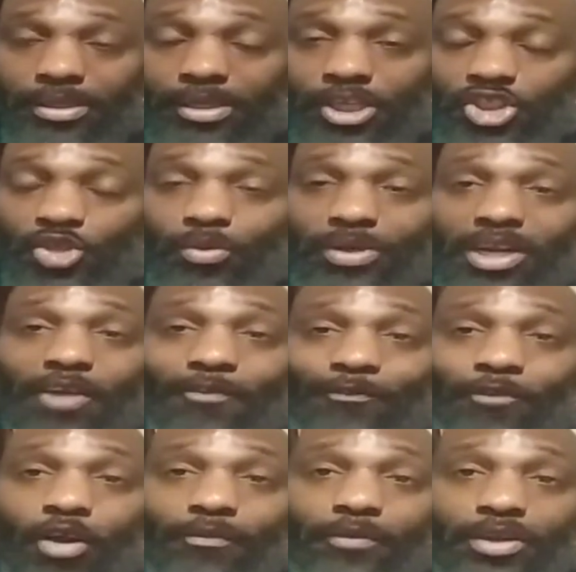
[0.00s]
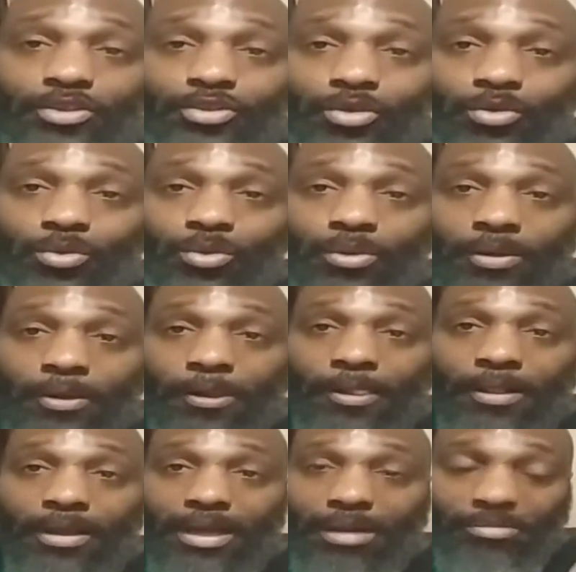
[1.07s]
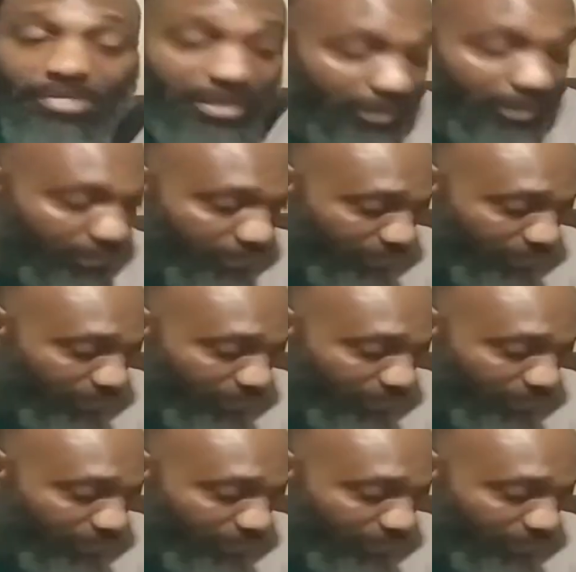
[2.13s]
So without further ado, I'm going to get into